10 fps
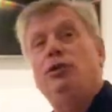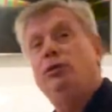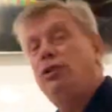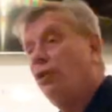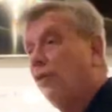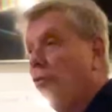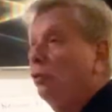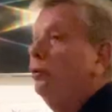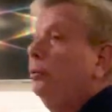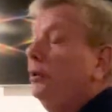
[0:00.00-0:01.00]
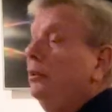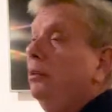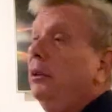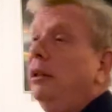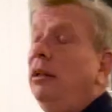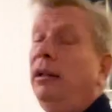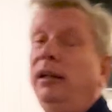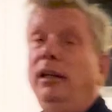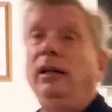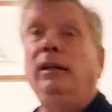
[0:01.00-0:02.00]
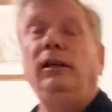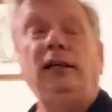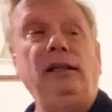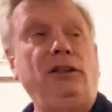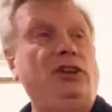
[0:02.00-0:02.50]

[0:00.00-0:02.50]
new to the crew, and he